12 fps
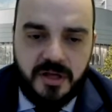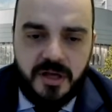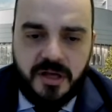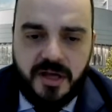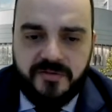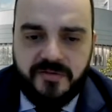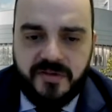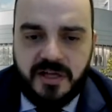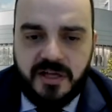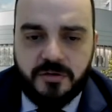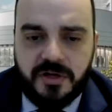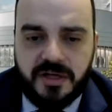heavy
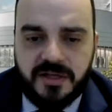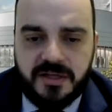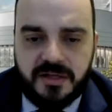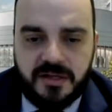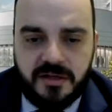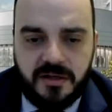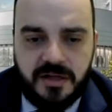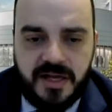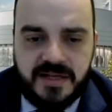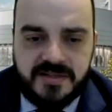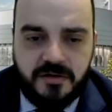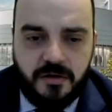liquid,
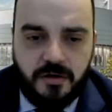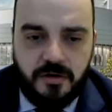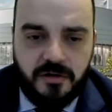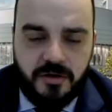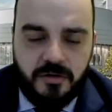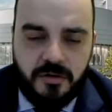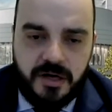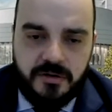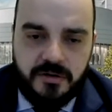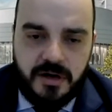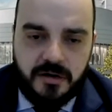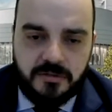laser all the way
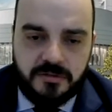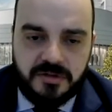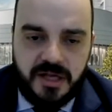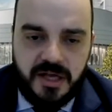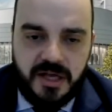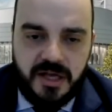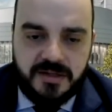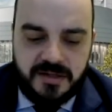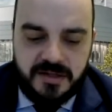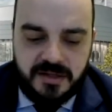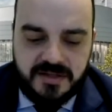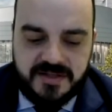around, and
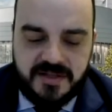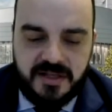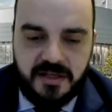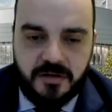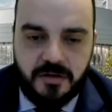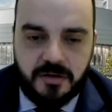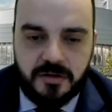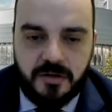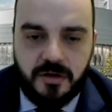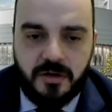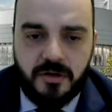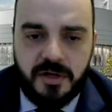silicone
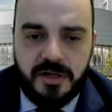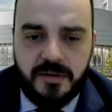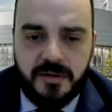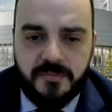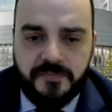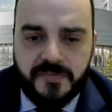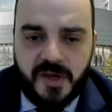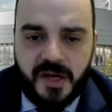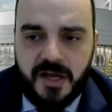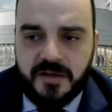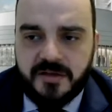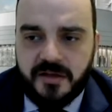oil.
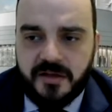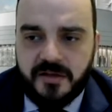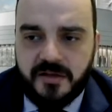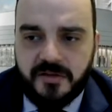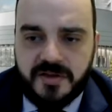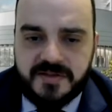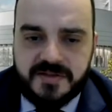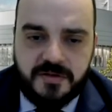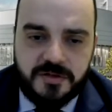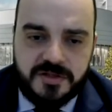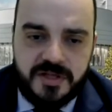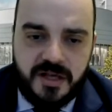And this
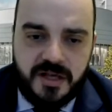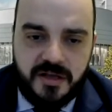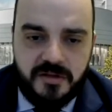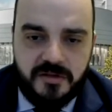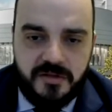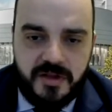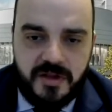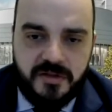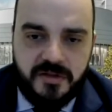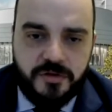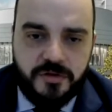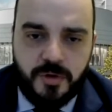was the
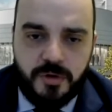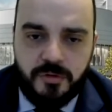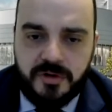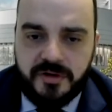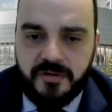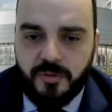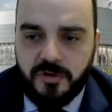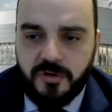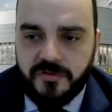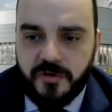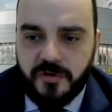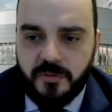tumor we removed
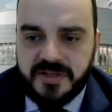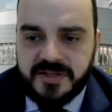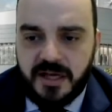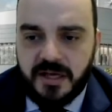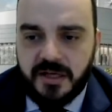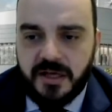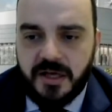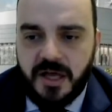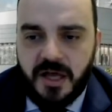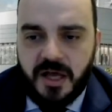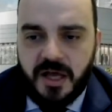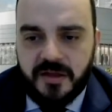from this eye,
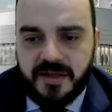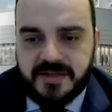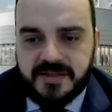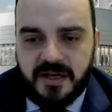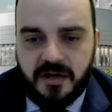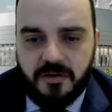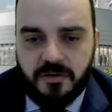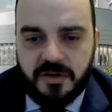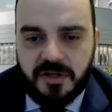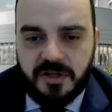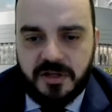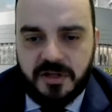and that's how
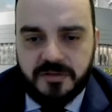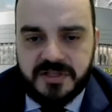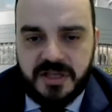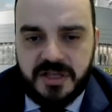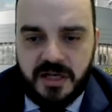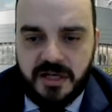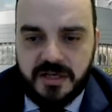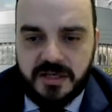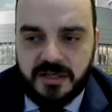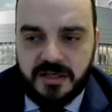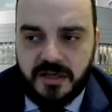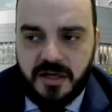it looks like
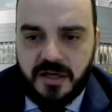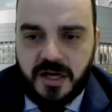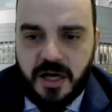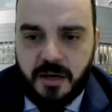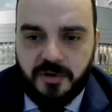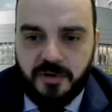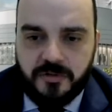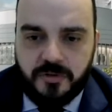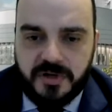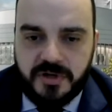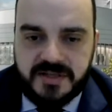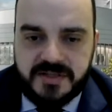a couple of
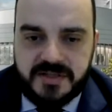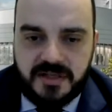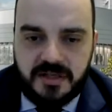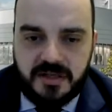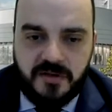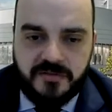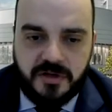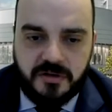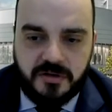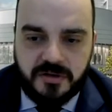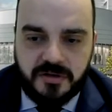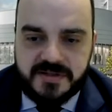weeks
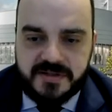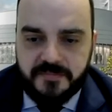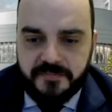afterwards.